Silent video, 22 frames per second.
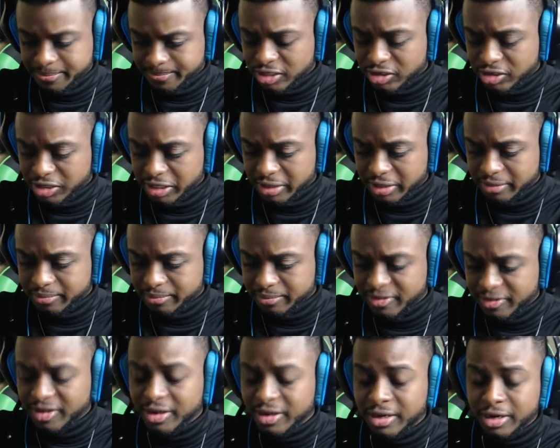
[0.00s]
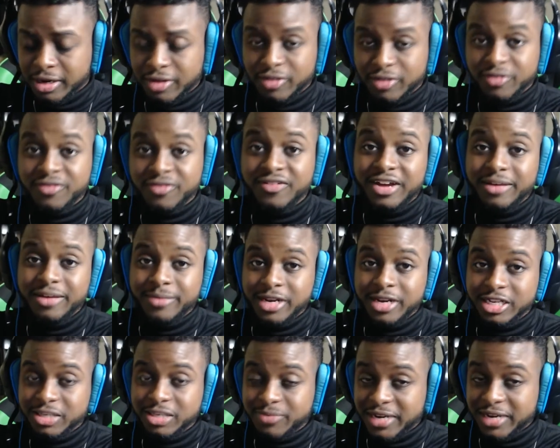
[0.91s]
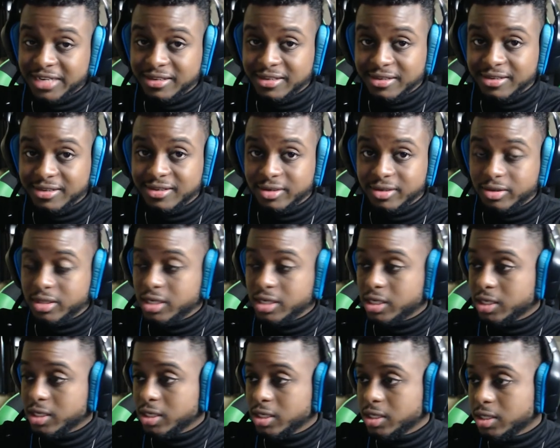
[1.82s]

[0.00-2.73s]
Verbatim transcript: Actually, another five minutes pass, he's still in there.